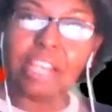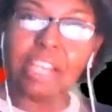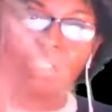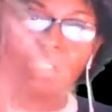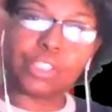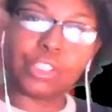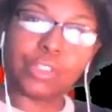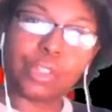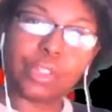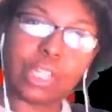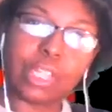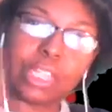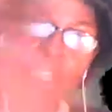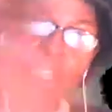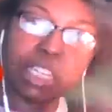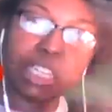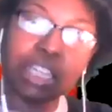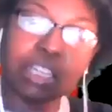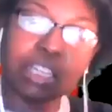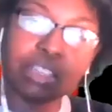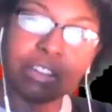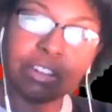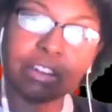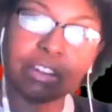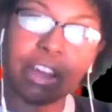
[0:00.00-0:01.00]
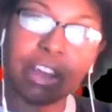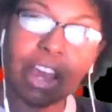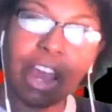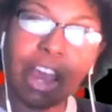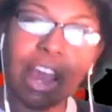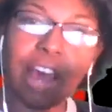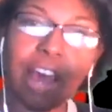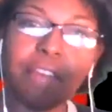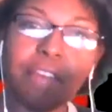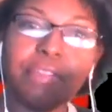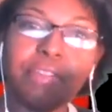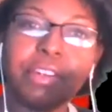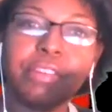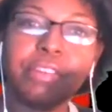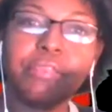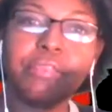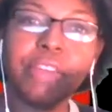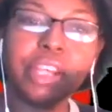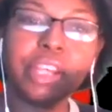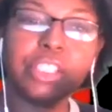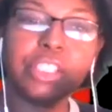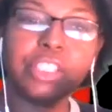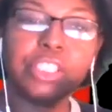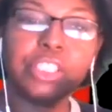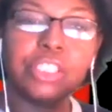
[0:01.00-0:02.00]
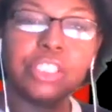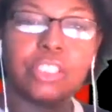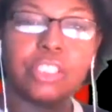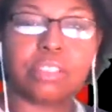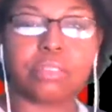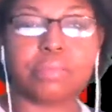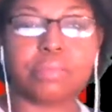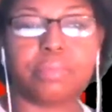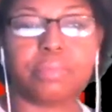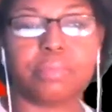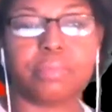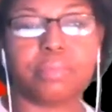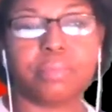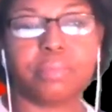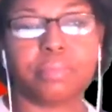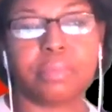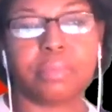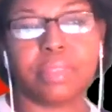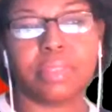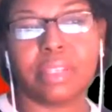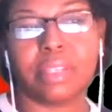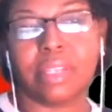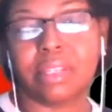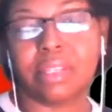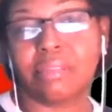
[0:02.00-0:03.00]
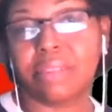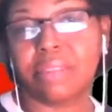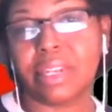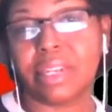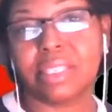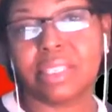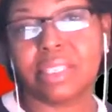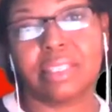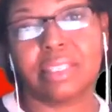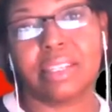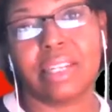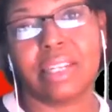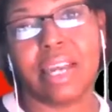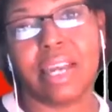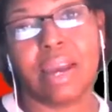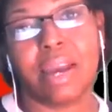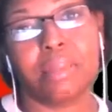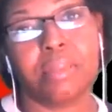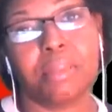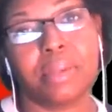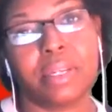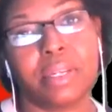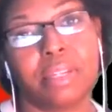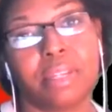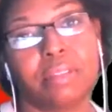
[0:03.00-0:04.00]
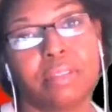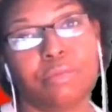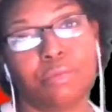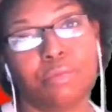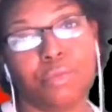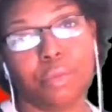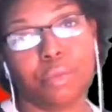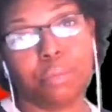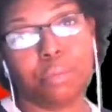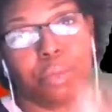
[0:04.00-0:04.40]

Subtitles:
so that it can have an erection. And if that's not happening with